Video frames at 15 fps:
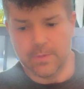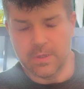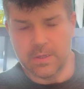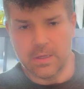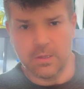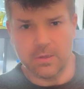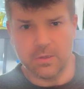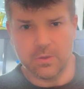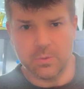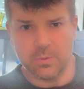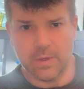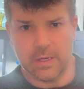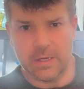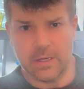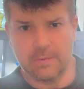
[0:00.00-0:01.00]

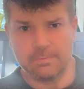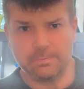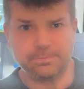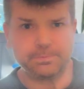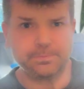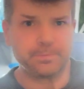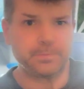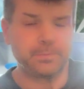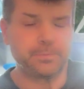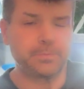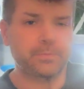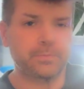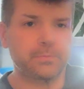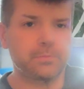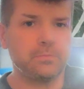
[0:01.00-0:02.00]
Lithuania,
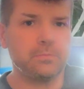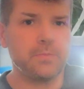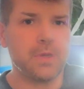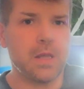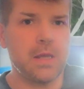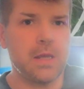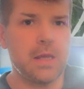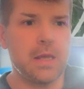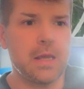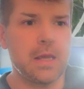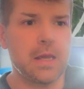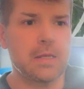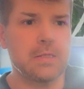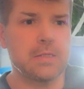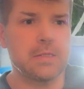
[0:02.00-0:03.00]

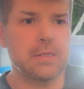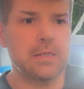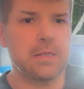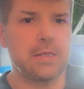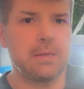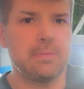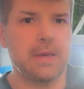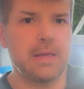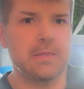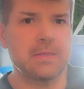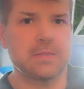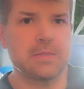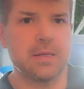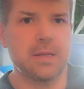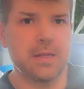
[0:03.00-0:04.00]
and he makes
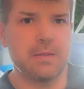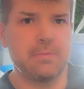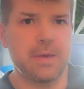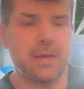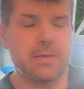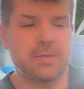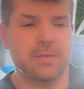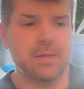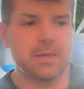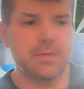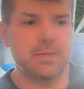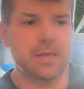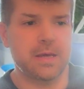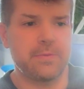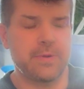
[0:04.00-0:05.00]
things
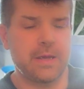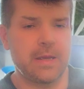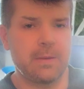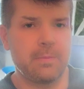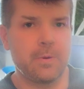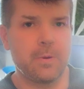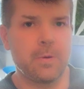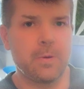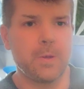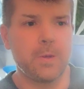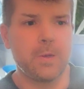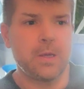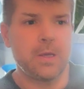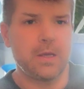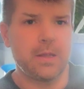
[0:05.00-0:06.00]
out of amber,
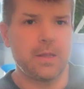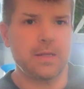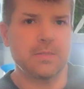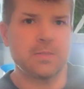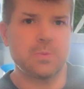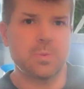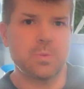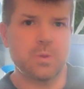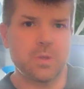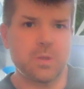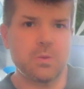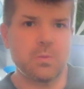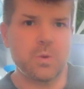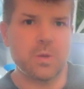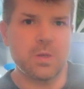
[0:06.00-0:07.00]
and that's
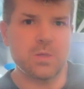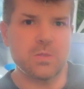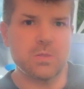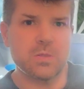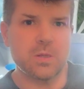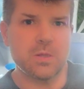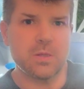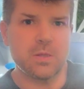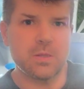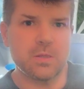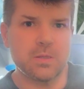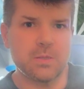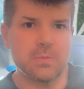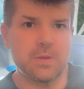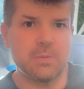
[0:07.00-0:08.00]
the
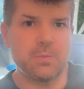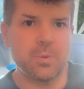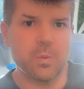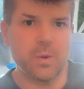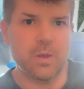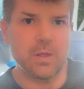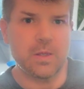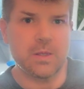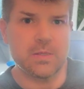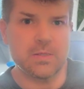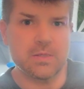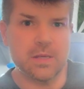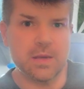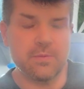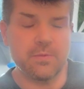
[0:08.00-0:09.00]
people where he gets his
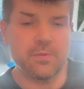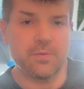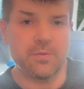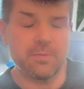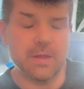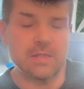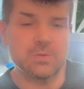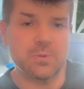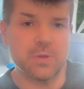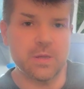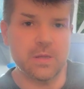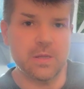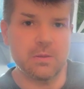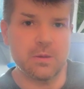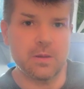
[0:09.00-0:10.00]
amber from. That's where they
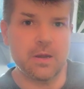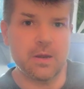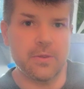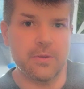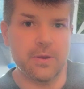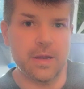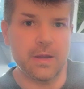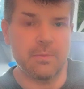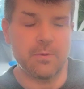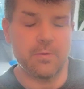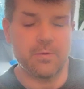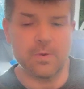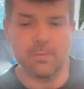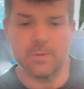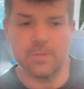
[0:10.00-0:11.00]
get a lot of their amber
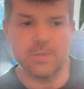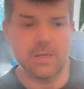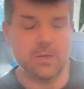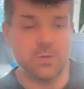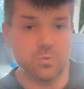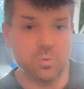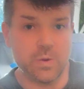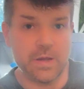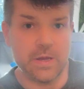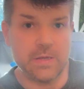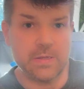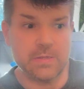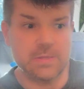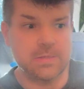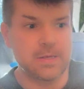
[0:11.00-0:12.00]
from, is they use
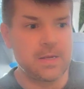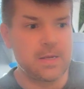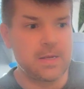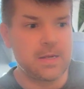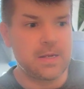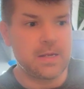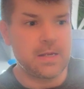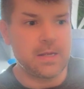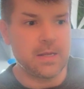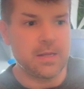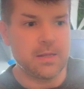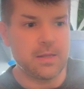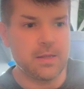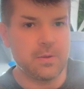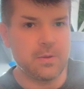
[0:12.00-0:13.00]
rakes, and
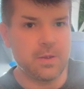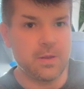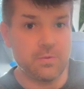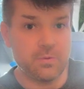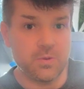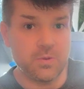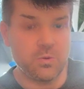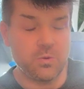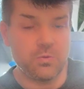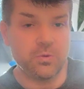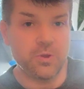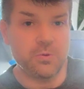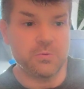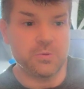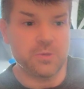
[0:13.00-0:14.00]
it'll
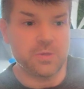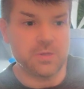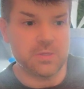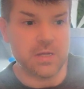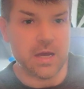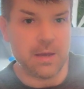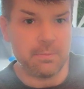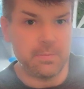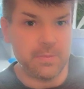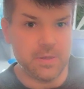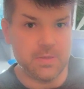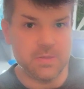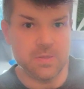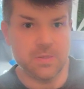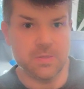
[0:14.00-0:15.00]
float to the top because it's